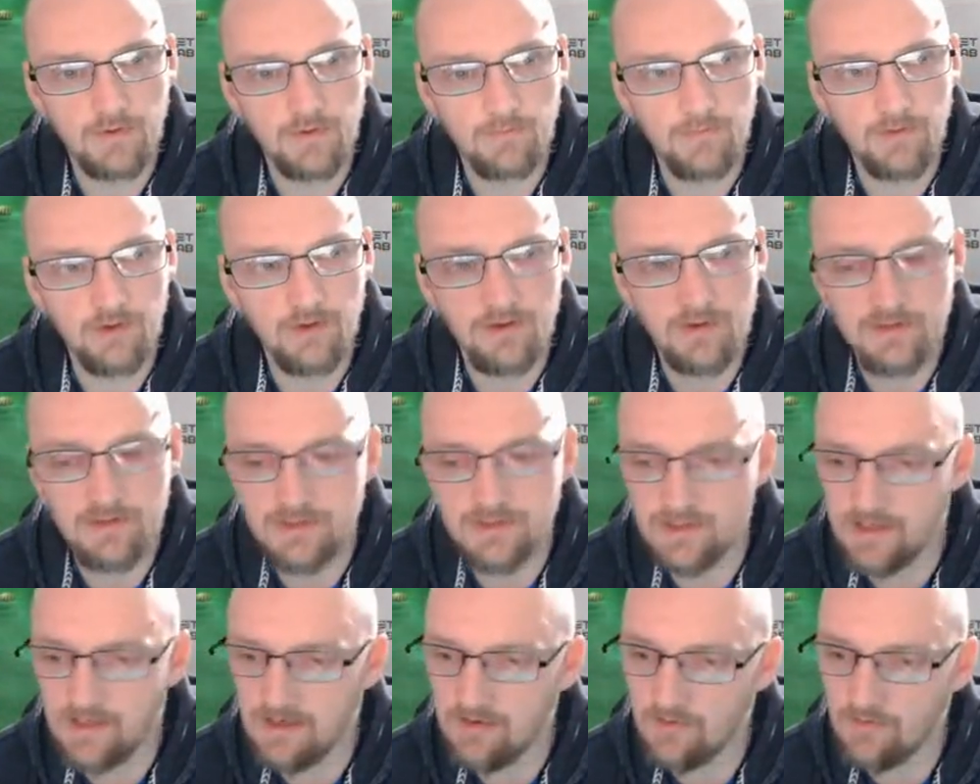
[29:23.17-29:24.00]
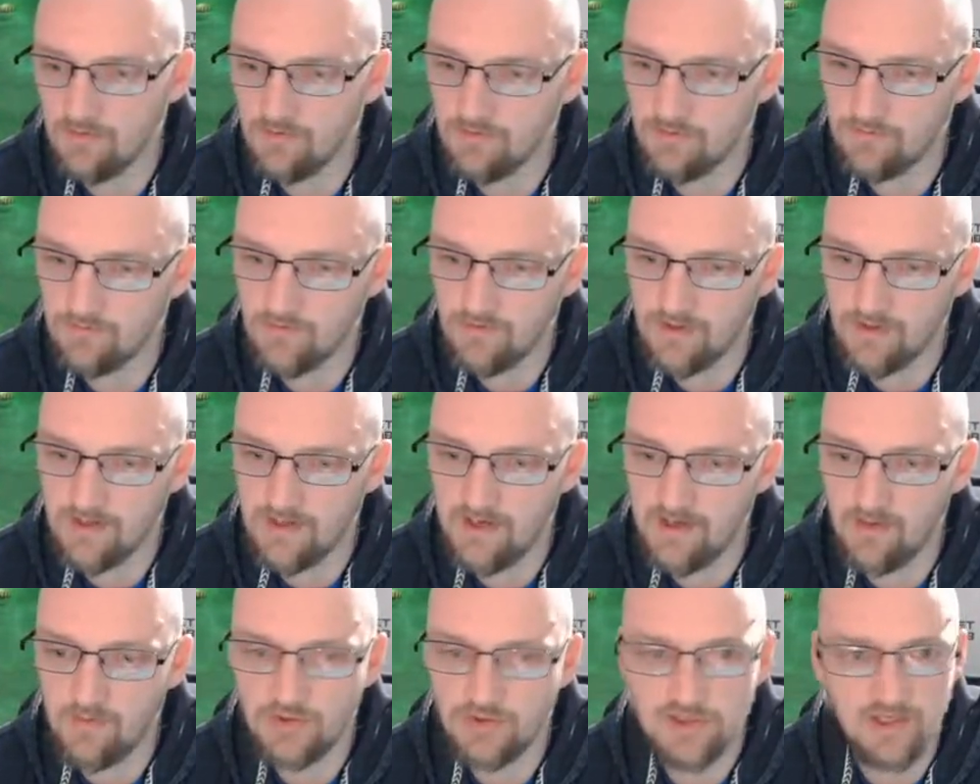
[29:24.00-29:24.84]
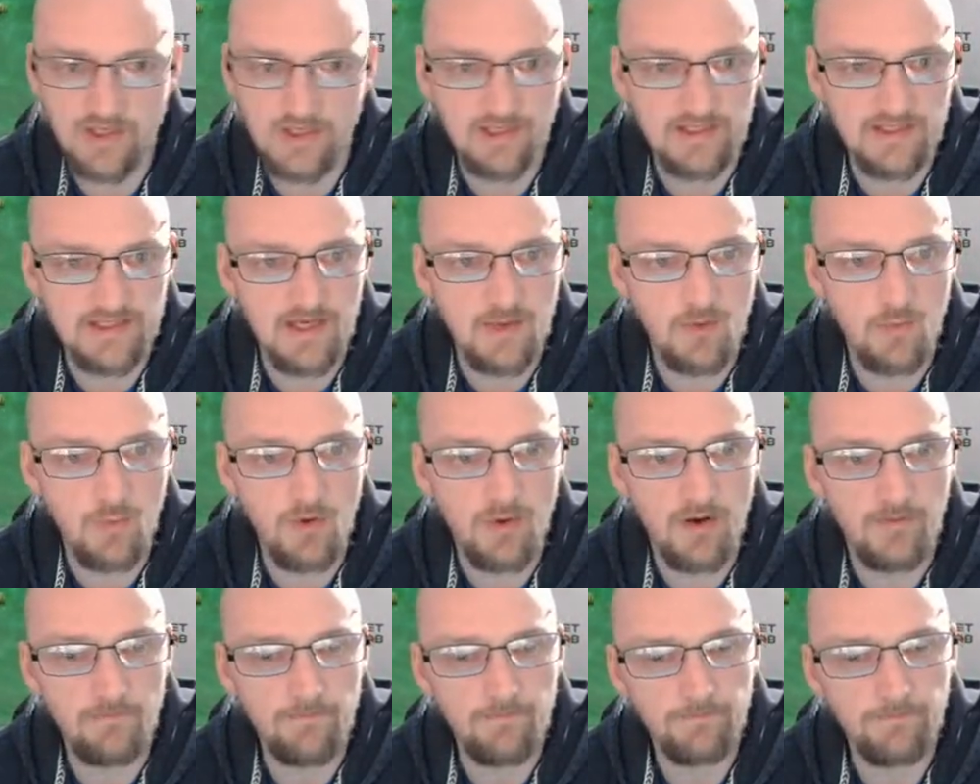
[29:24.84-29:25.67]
burns out. Right, now we'll check his A1.